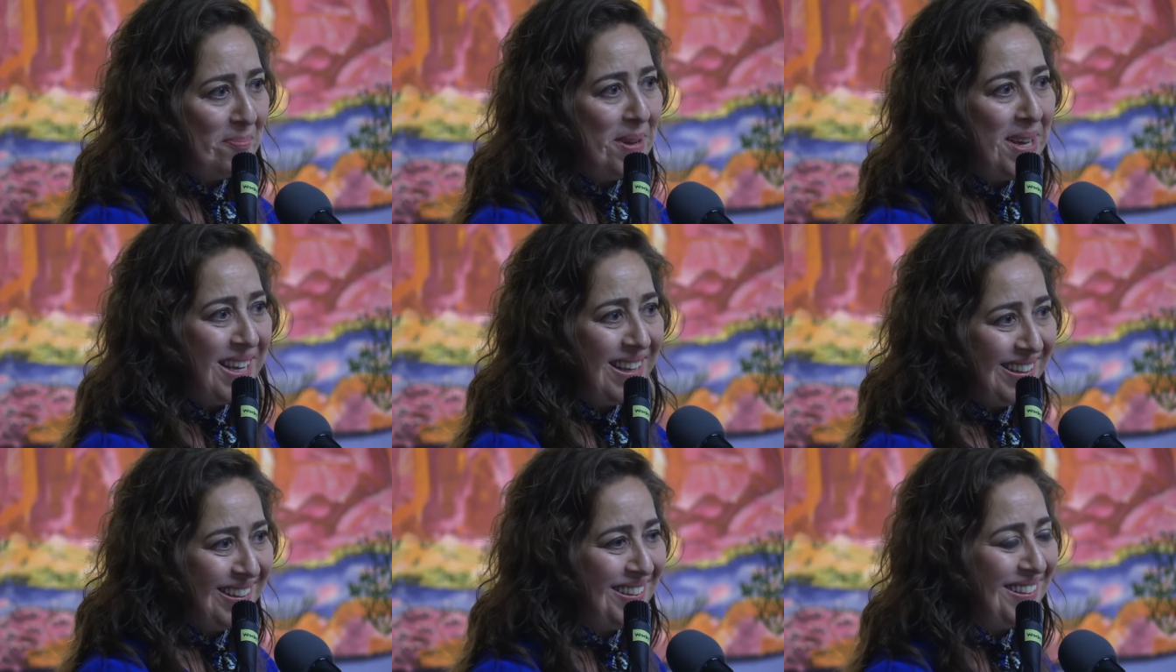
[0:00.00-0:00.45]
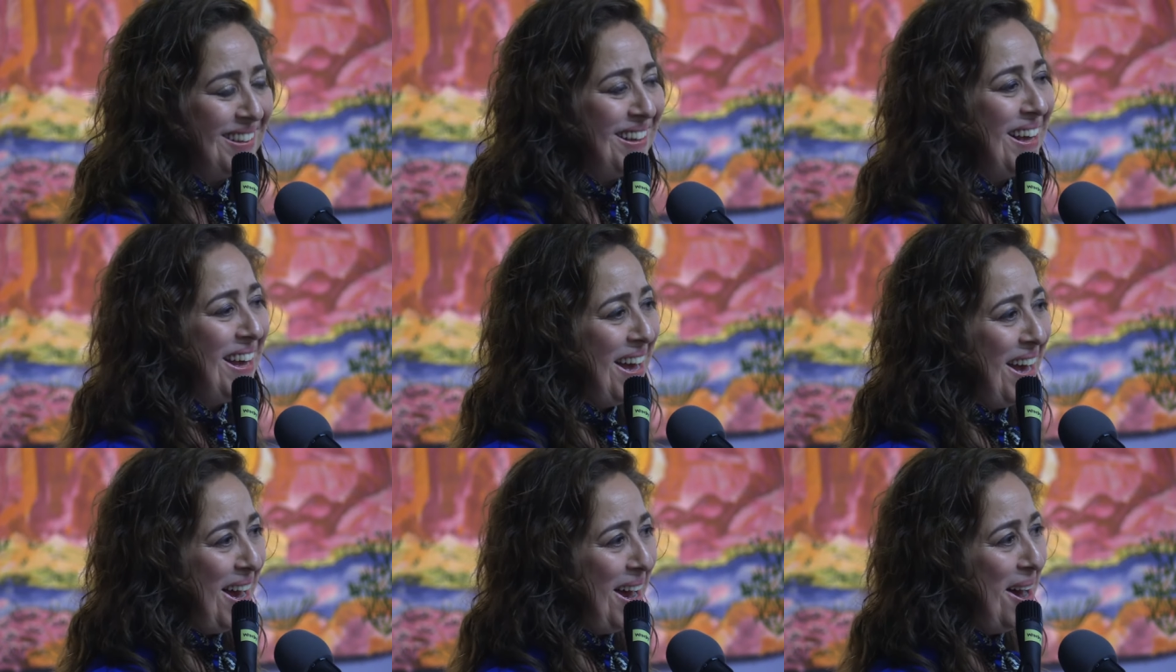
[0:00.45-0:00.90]
piece,
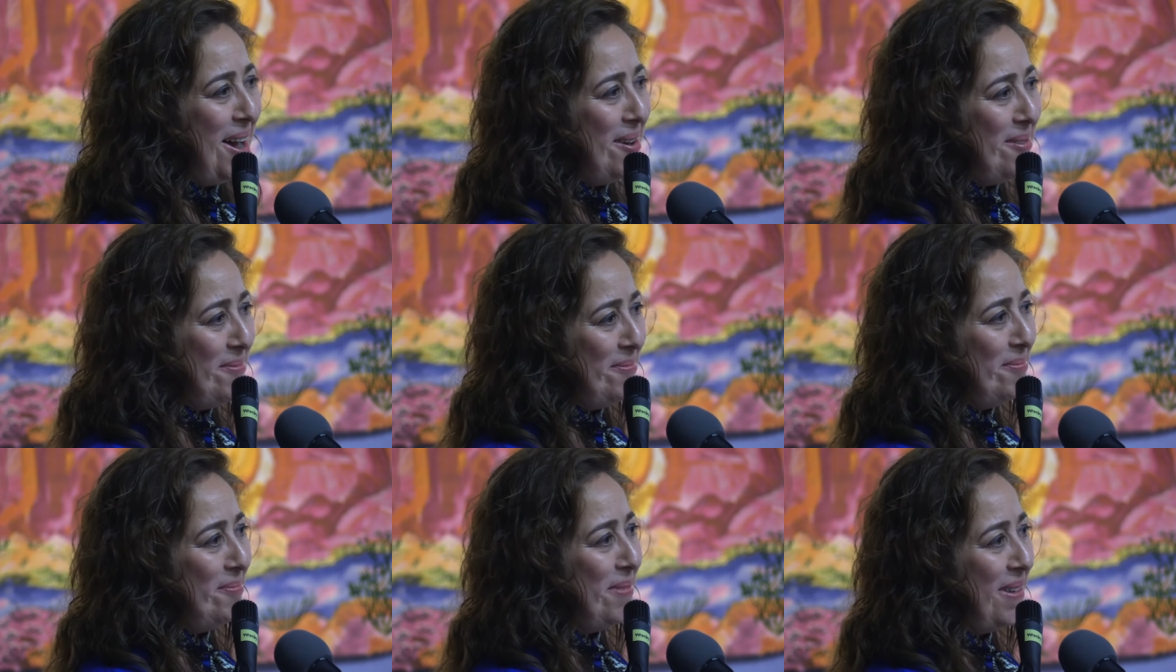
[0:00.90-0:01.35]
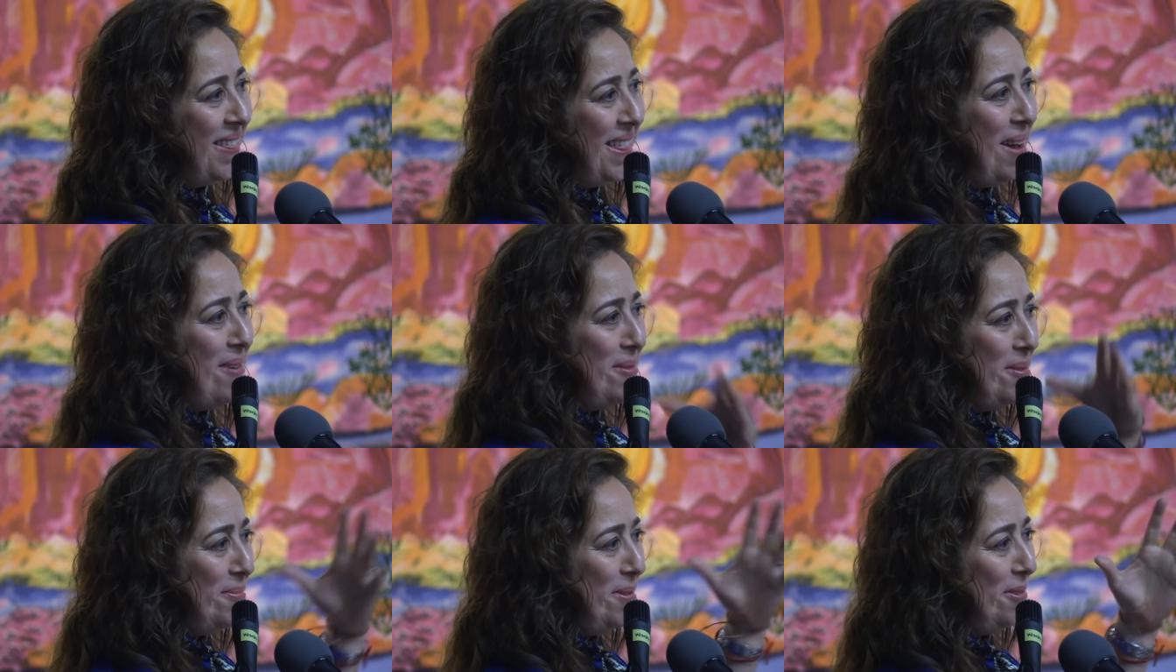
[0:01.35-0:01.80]
but
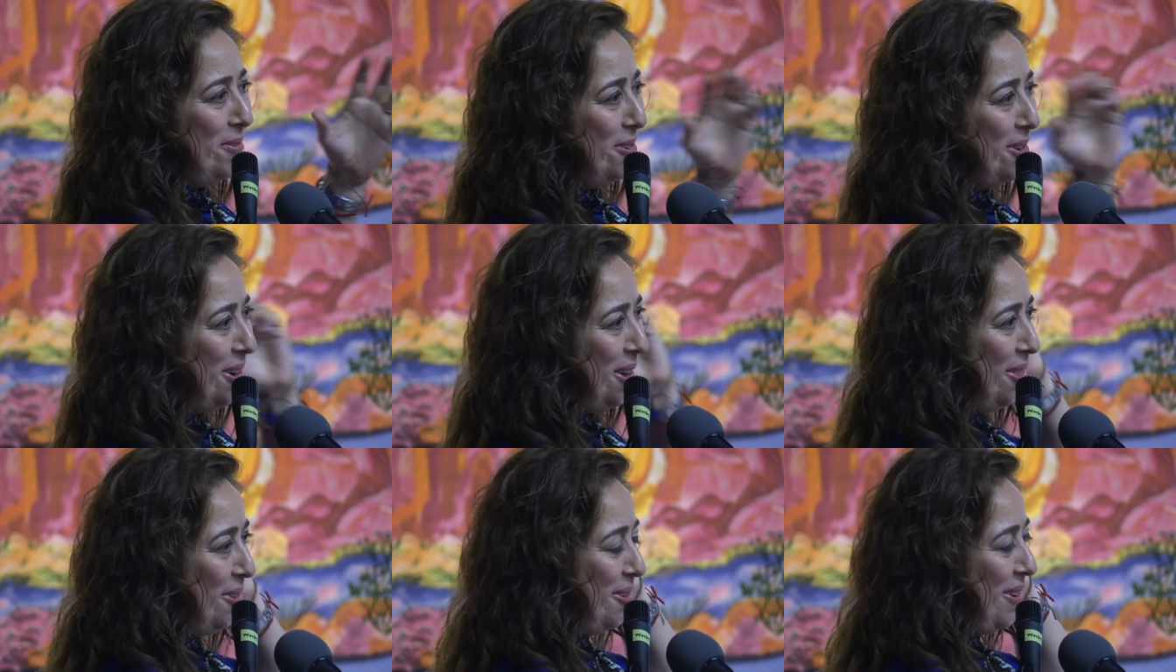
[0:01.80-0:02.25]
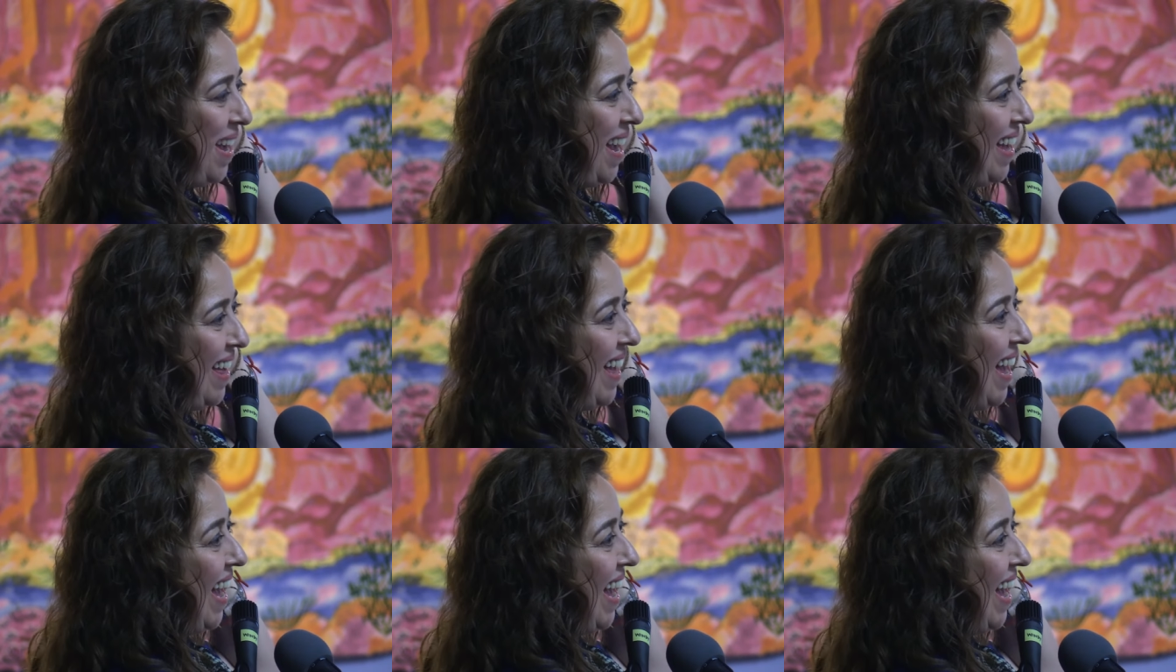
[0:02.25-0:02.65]
that will be for another day.